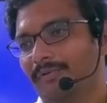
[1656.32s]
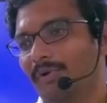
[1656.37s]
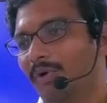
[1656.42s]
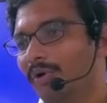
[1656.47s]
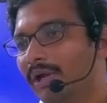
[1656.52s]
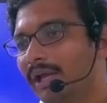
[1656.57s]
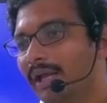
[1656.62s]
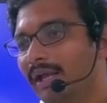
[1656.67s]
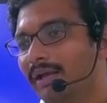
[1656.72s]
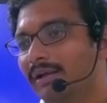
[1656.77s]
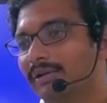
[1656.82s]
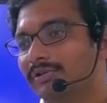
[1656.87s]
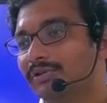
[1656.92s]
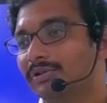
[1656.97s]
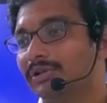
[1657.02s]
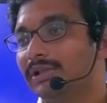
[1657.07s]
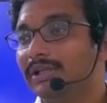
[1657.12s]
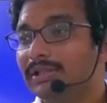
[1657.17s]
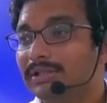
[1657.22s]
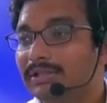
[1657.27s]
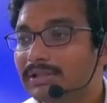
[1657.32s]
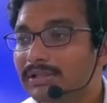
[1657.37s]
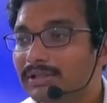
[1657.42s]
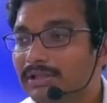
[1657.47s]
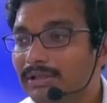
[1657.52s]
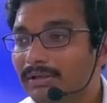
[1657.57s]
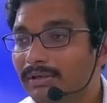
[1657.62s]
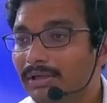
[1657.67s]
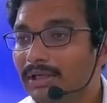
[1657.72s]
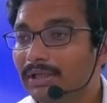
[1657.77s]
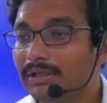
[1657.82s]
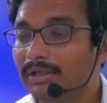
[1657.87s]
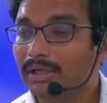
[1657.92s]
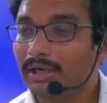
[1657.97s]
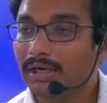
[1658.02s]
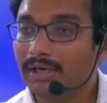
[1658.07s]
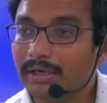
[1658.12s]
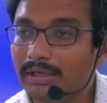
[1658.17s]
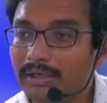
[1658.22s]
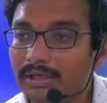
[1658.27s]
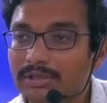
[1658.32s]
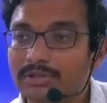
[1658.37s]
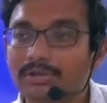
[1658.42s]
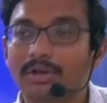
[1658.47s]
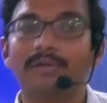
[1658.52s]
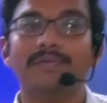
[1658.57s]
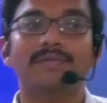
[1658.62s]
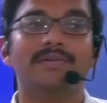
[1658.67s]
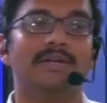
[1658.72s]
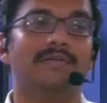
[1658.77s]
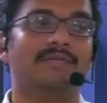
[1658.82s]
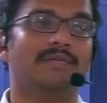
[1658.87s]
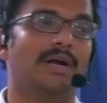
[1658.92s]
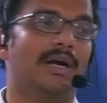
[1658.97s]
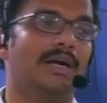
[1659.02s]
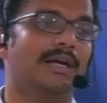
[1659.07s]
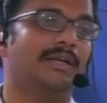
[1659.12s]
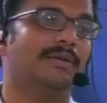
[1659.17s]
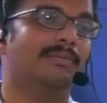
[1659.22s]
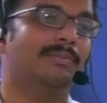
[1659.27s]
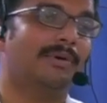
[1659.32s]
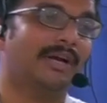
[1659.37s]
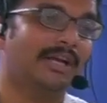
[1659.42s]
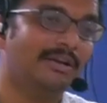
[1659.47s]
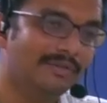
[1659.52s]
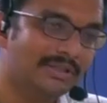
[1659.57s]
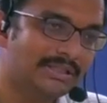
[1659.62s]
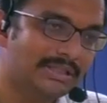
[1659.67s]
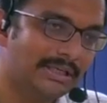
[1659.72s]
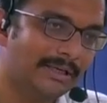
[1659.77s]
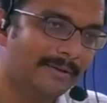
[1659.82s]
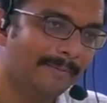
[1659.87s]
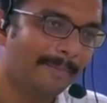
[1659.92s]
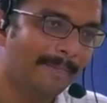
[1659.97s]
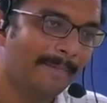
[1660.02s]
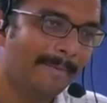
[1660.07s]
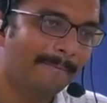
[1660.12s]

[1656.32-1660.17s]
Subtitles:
Okay, so this in the context of safeguarding privacy,